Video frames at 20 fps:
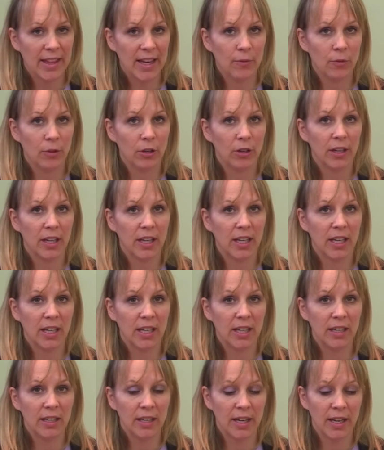then we'll
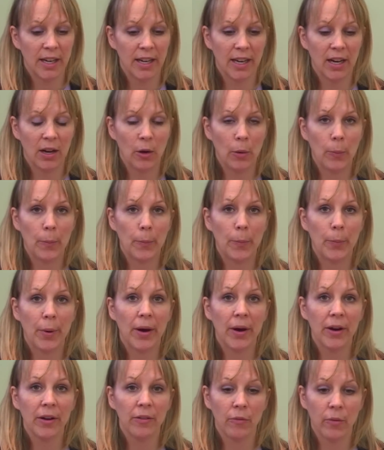inhale
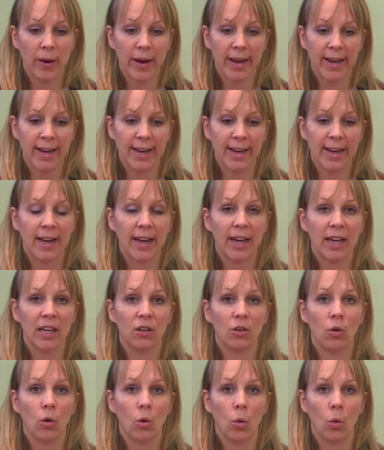part way
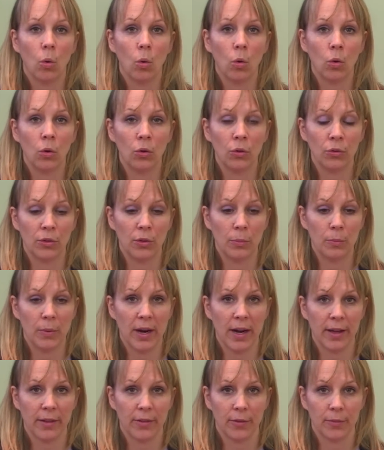and hold the
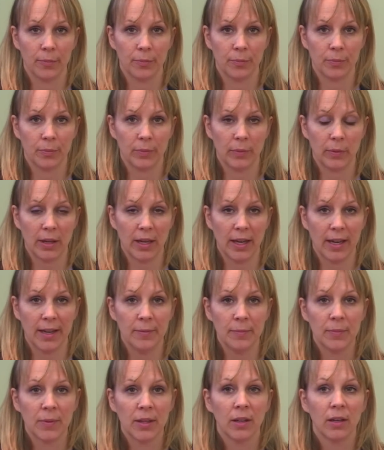breath.
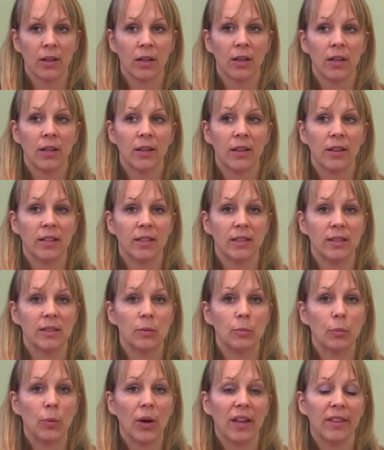Okay?
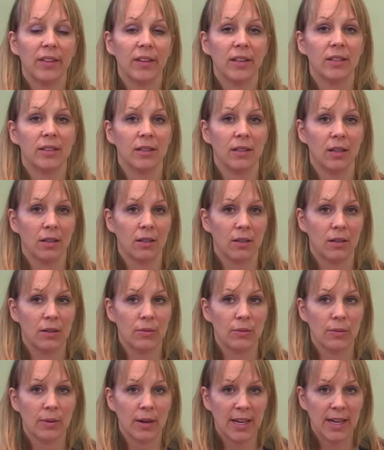This breath is a
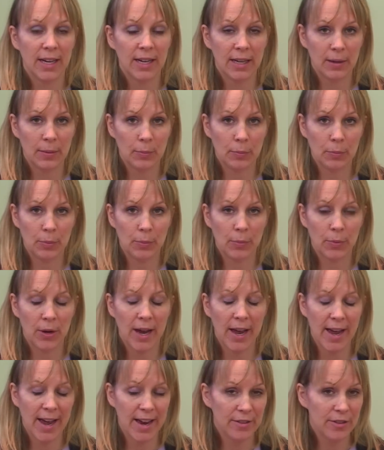great
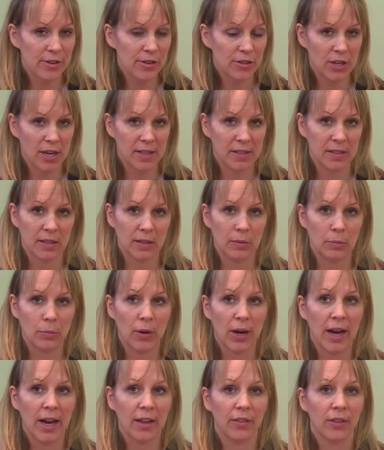energizing
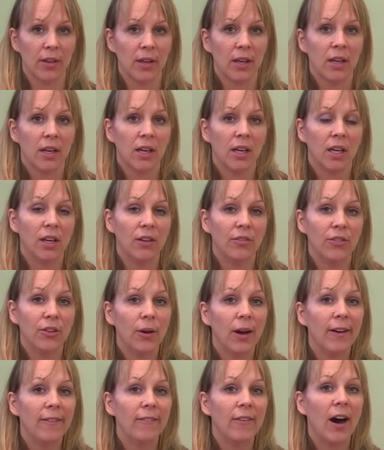breath. If
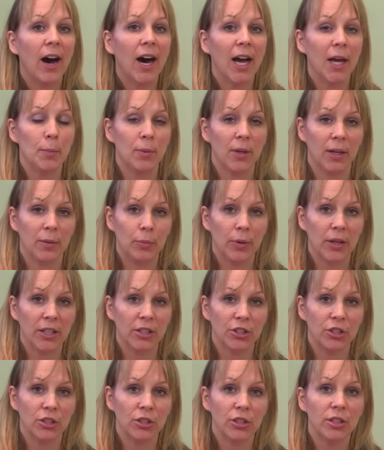you have high blood
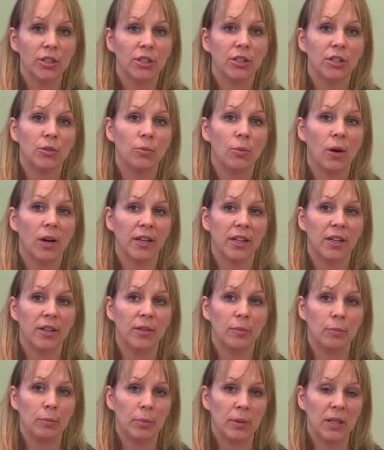pressure, you want
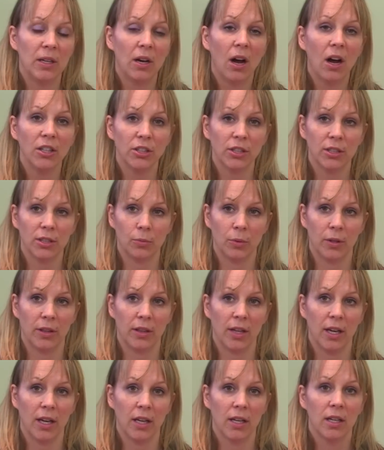to be cautious
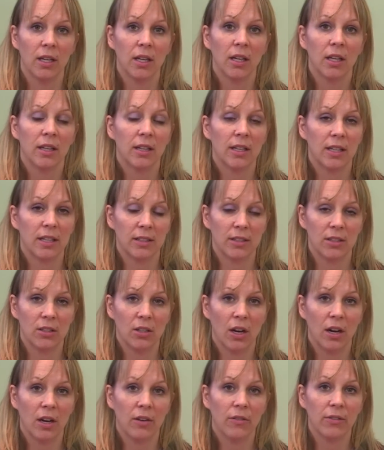with it, that it's
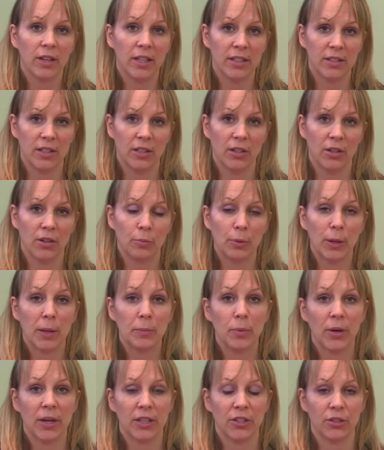not raising your
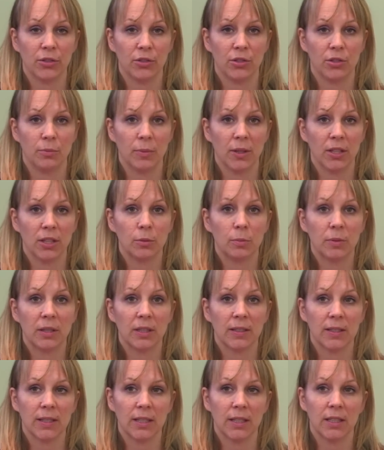blood pressure too much
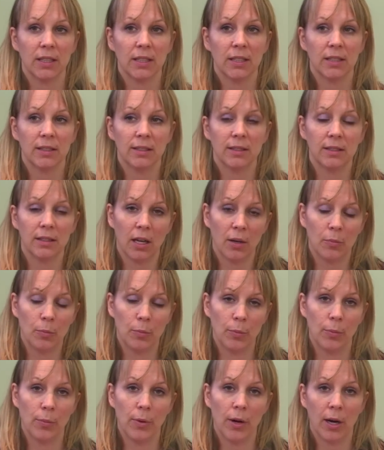because it is
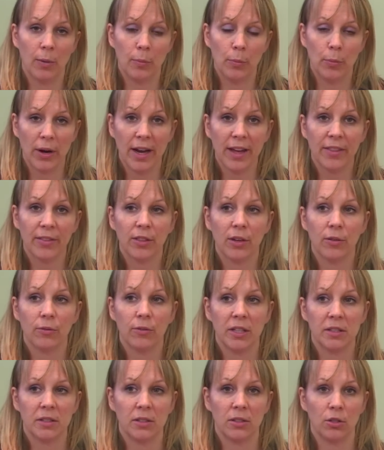a a breath that
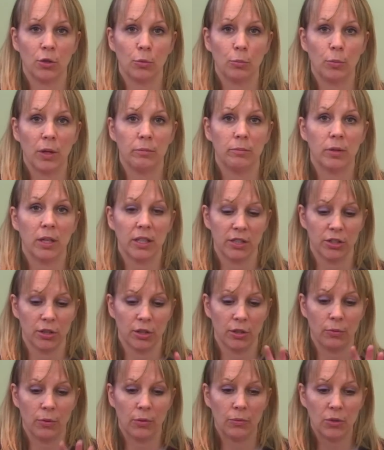raises your blood
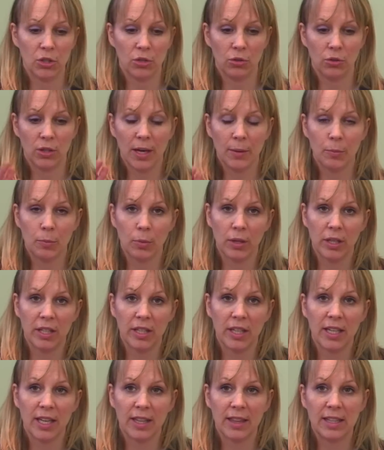pressure. When we do that
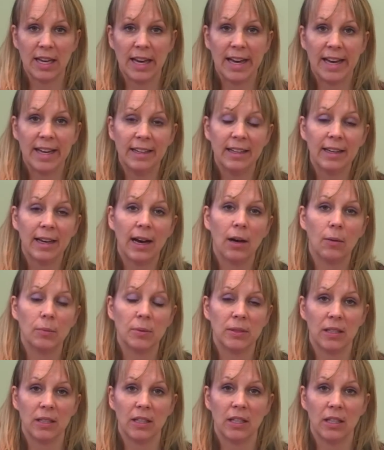breathing at the end, it
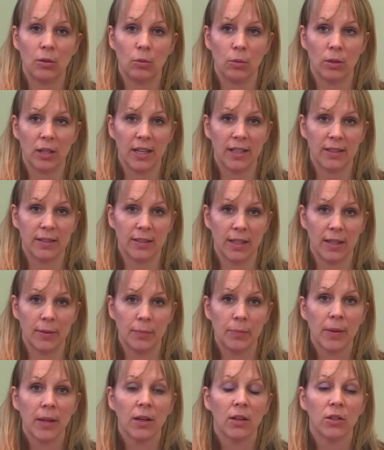helps to equalize
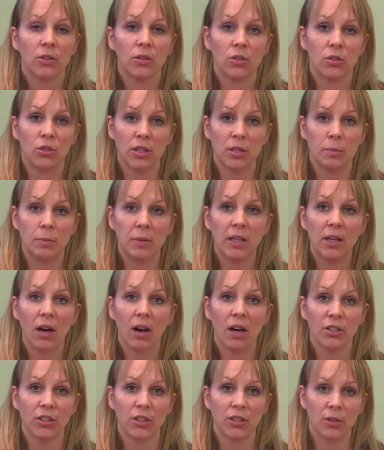it. So just be
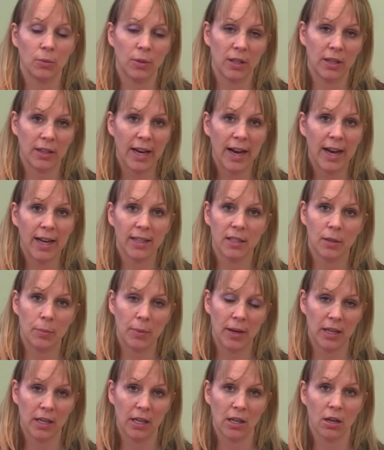cautious with that
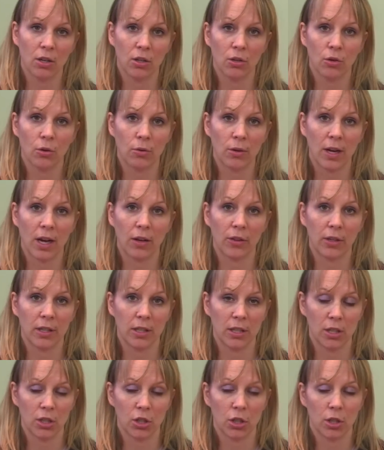depending on your own health
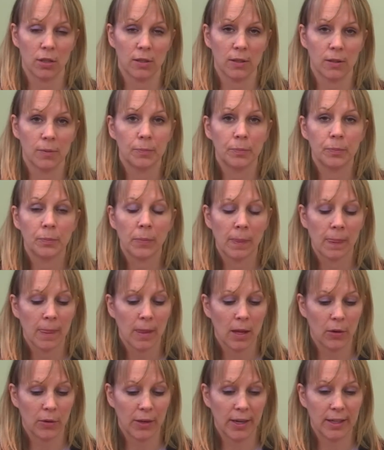conditions.
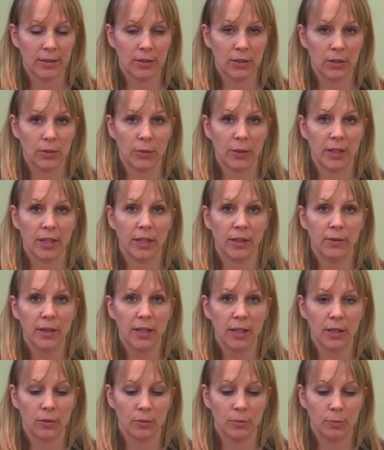Okay, so here
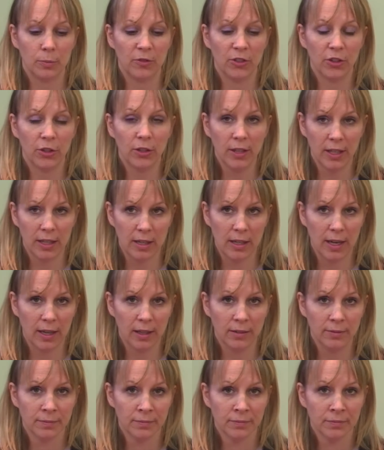we go. Full inhale,